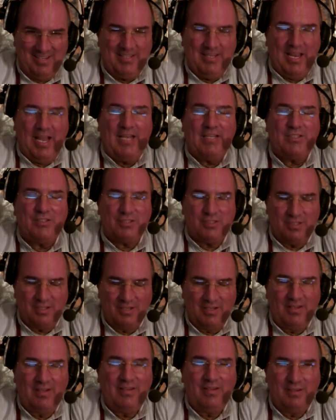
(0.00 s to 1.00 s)
yes,
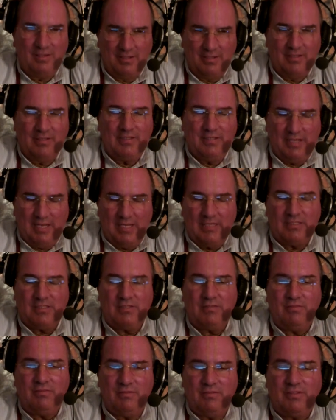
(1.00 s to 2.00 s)

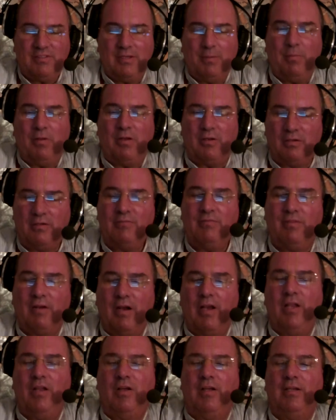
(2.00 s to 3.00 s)
yes, similar.
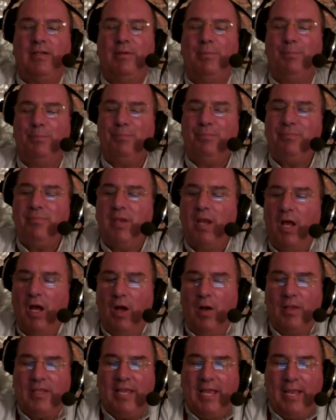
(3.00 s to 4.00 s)
Very good.
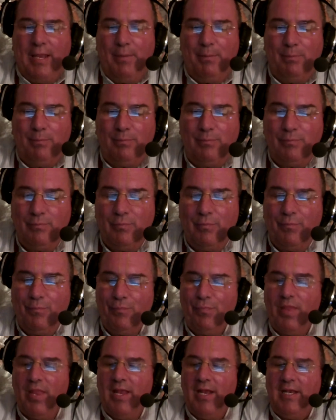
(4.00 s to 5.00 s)
Okay,
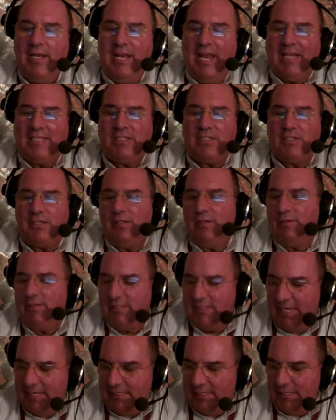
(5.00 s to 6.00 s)
next
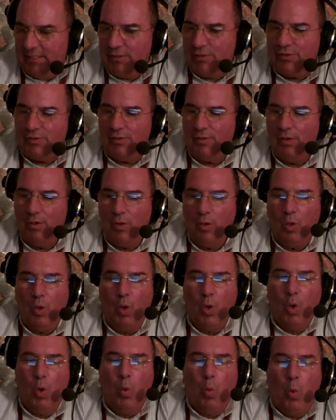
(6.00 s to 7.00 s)
sentence.
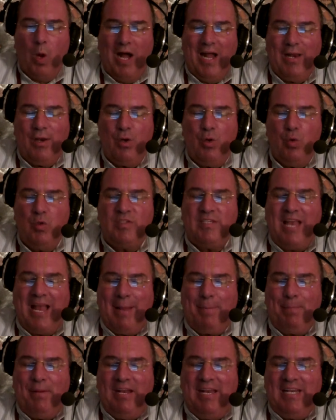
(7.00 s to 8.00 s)
One whose
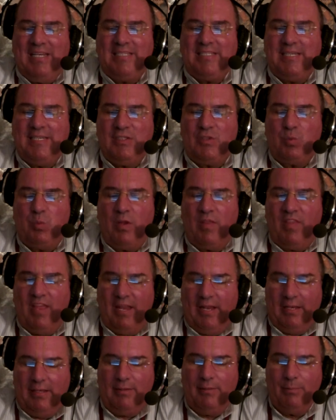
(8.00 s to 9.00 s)
happiness is
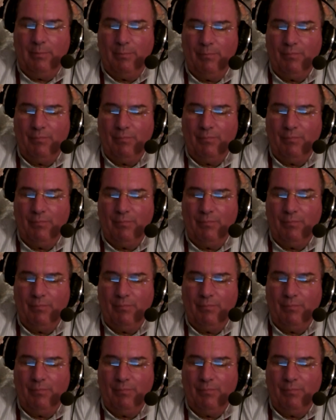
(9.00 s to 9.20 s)
within,